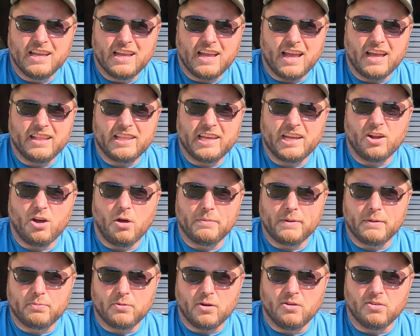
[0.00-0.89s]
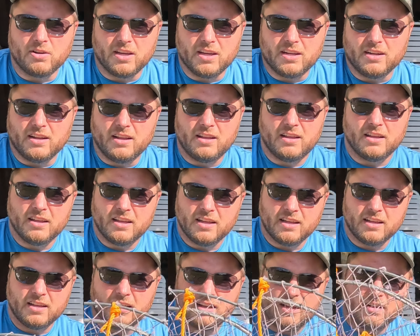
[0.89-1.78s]
and they'd all be broken.
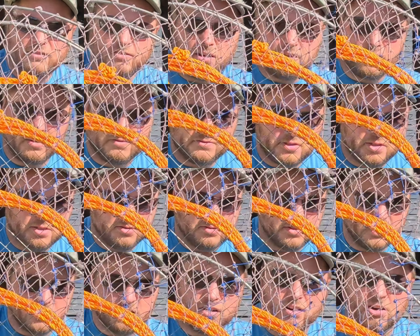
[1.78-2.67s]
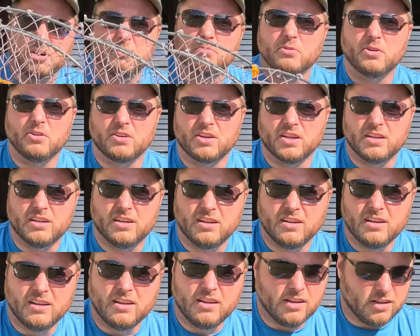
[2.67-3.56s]
I'd rather have 2 that aren't broken
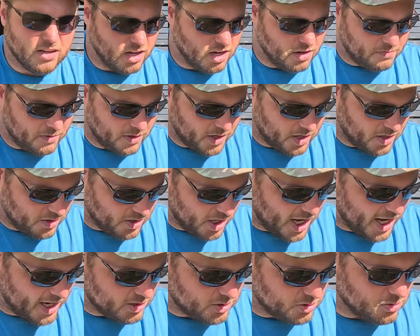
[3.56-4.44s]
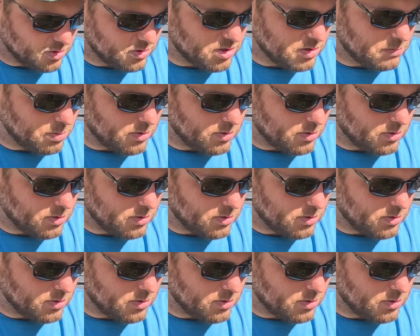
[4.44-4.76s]
of a actual good